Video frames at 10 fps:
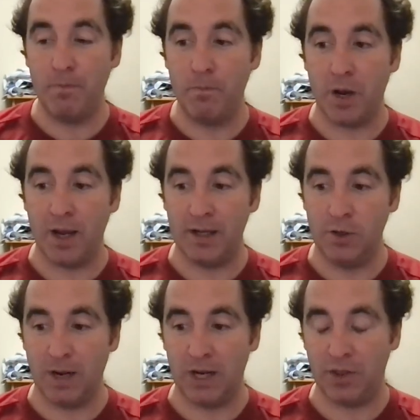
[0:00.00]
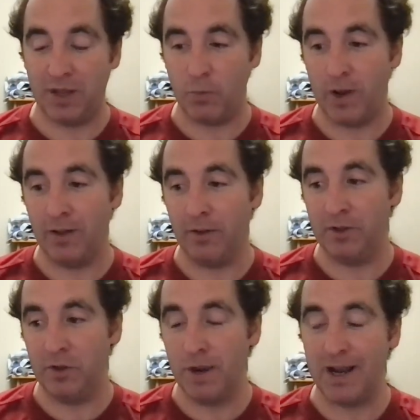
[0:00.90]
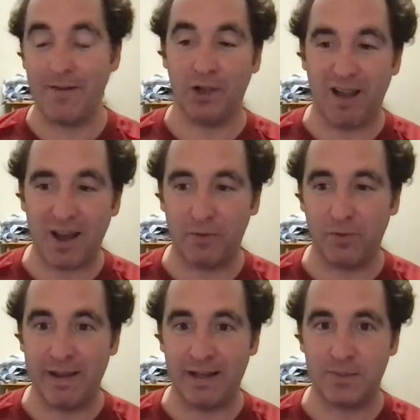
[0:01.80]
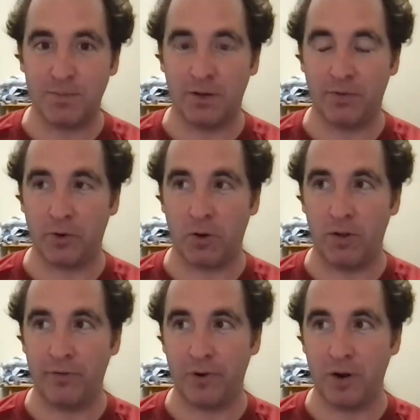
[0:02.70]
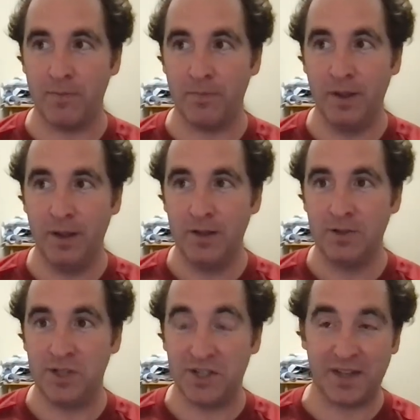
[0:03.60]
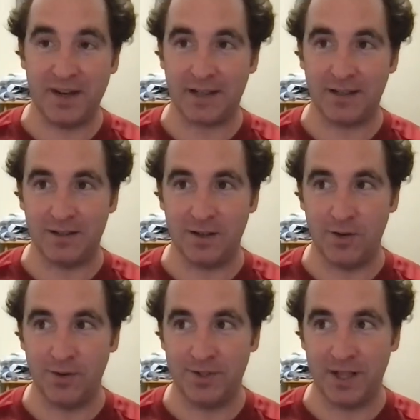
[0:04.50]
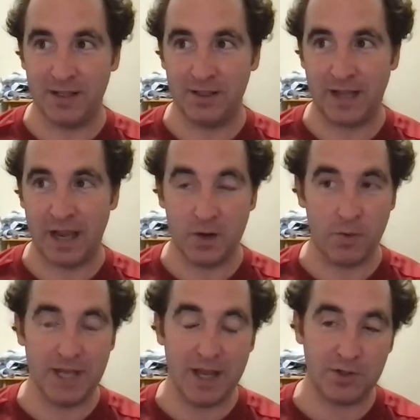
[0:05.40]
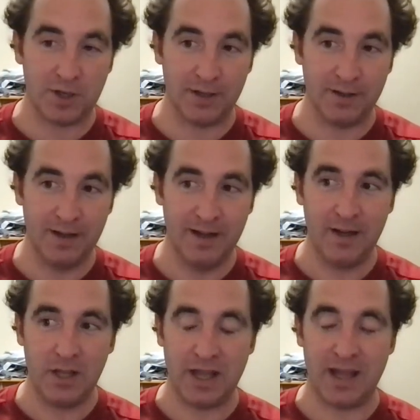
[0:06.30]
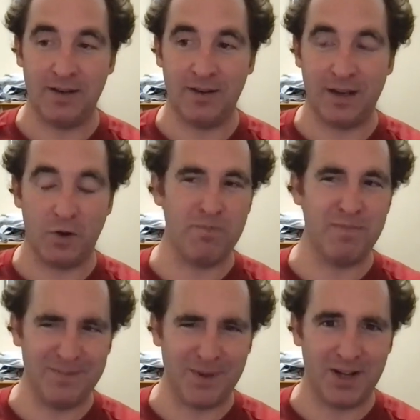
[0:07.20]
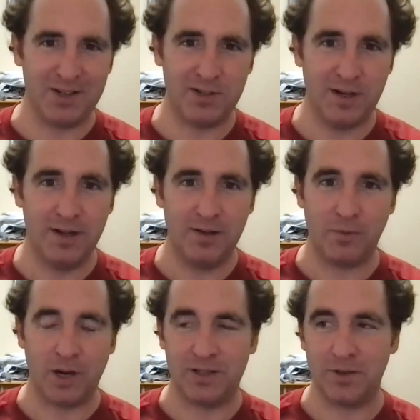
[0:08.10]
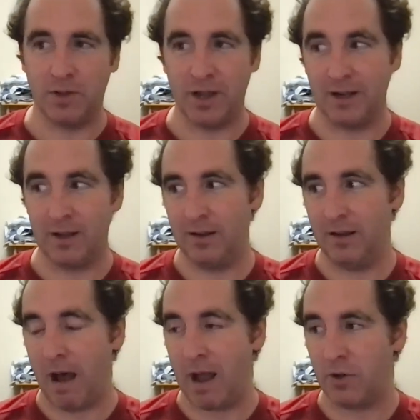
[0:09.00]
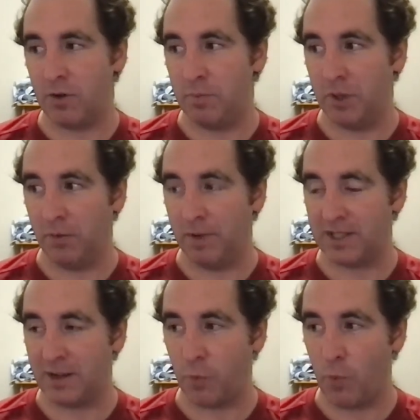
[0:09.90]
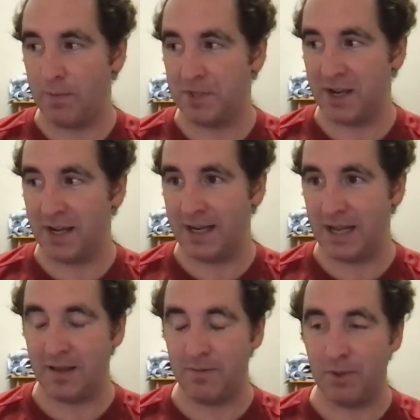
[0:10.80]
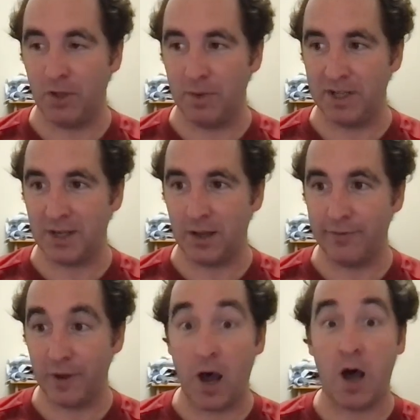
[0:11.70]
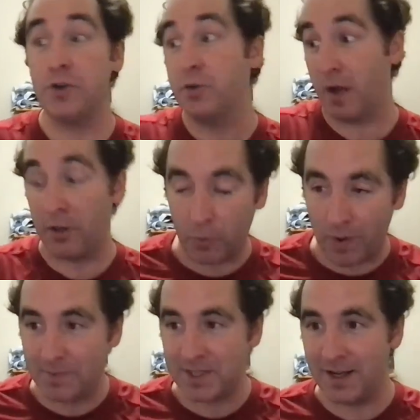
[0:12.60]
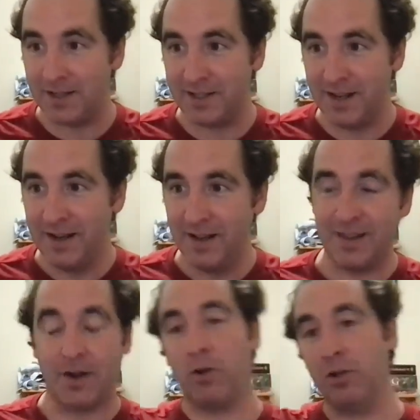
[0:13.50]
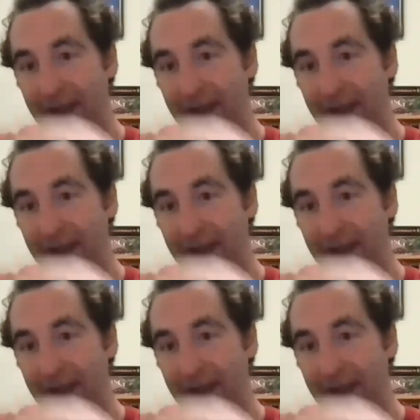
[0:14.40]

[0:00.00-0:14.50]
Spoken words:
But you might think, well, you might have a lot of links, but if they're all from disconnected nodes that get no attention, then they don't mean much, right? So like I could build myself a website and then build myself 100 other websites that all